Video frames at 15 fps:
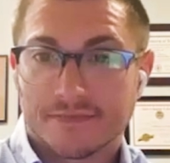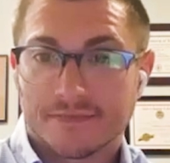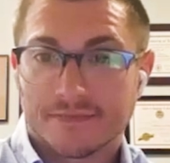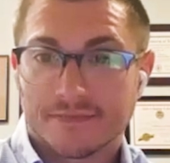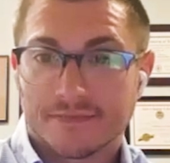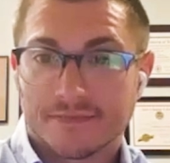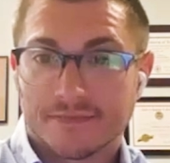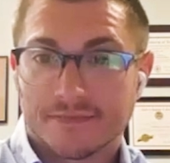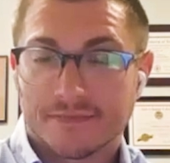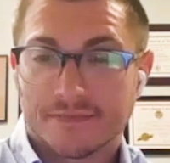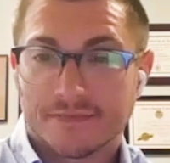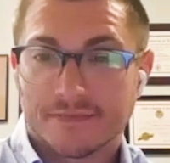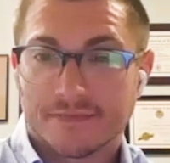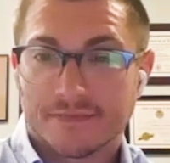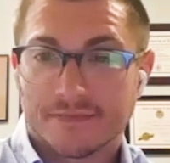
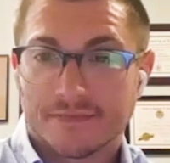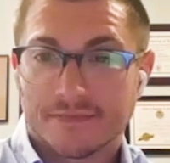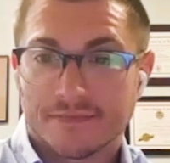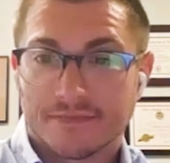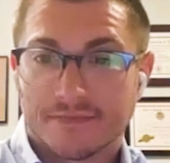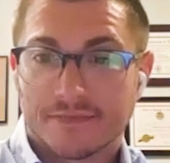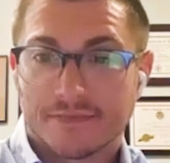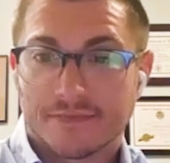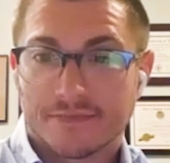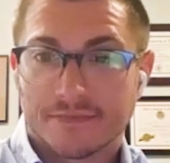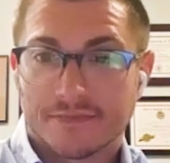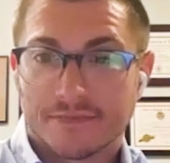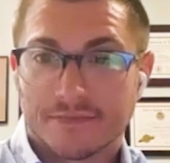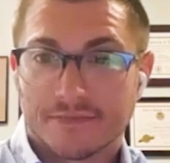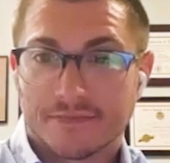
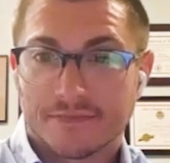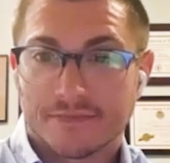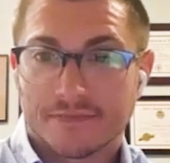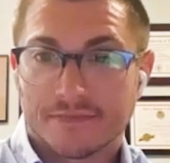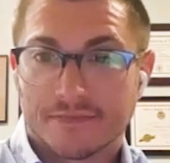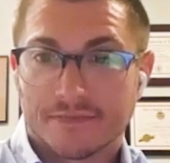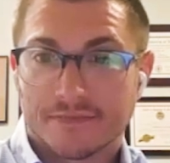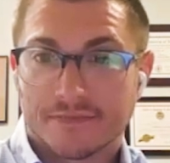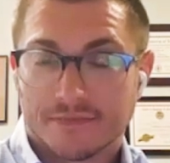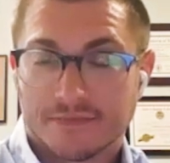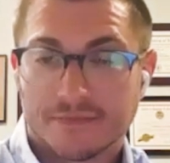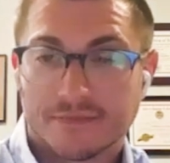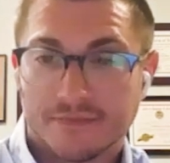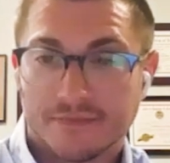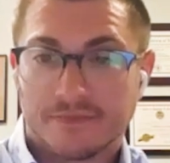
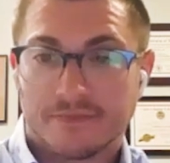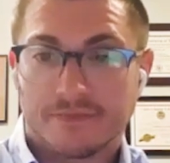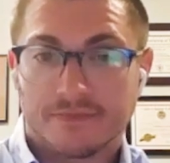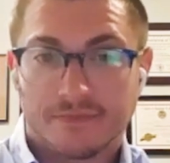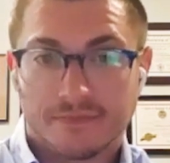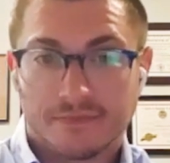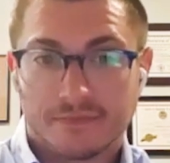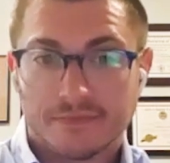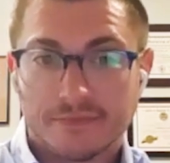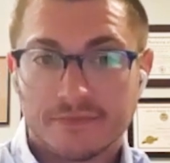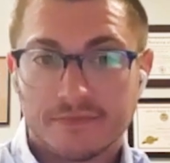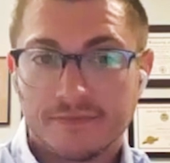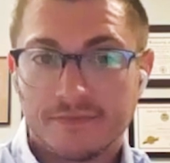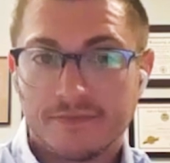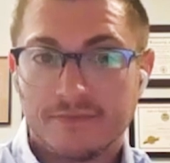
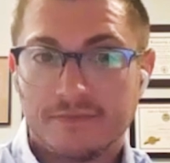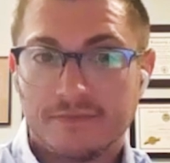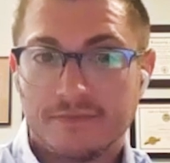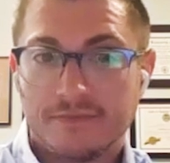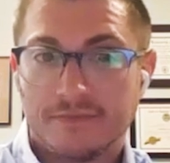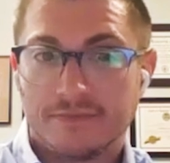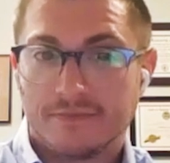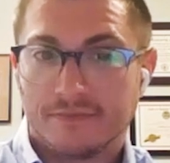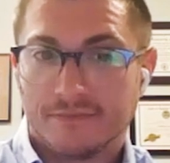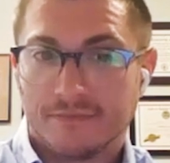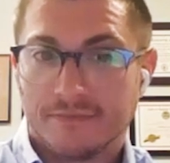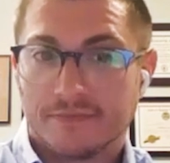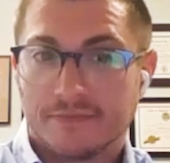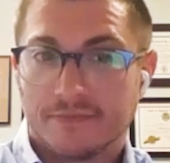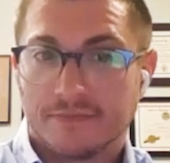
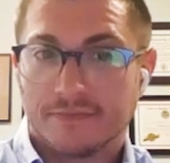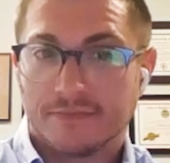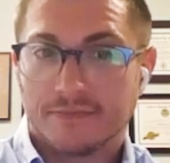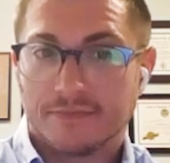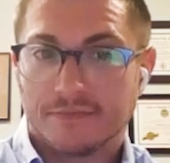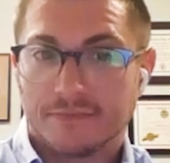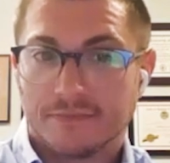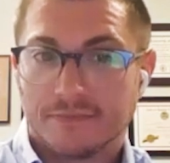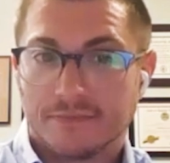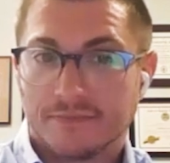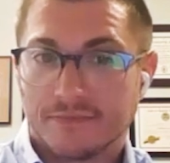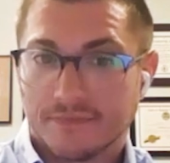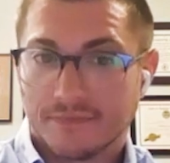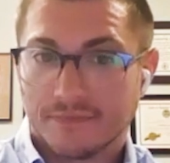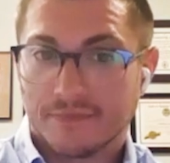
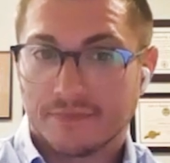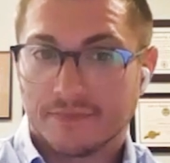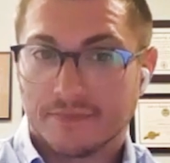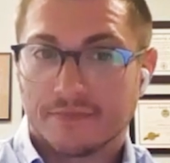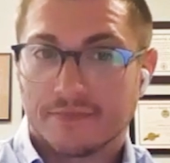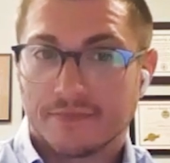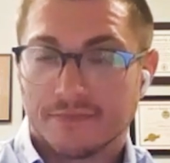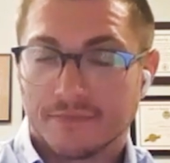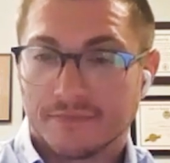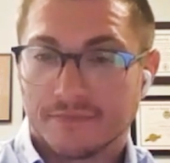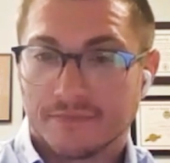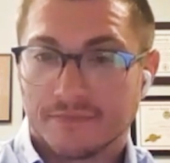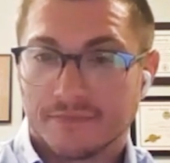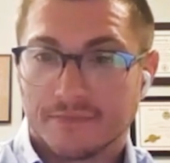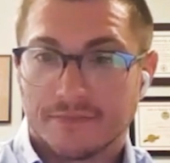
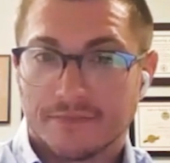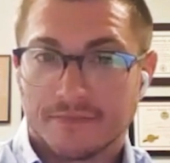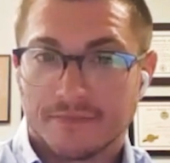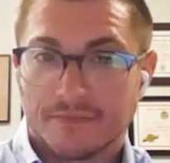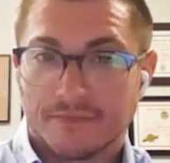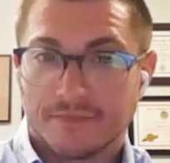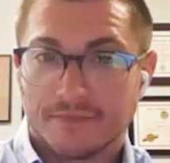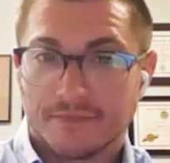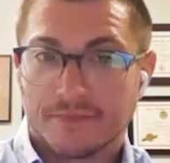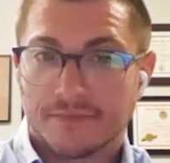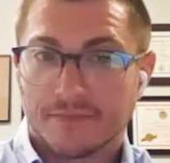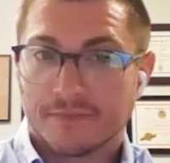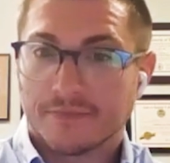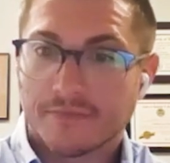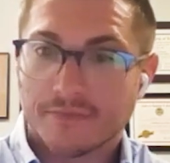The person shown says nothing.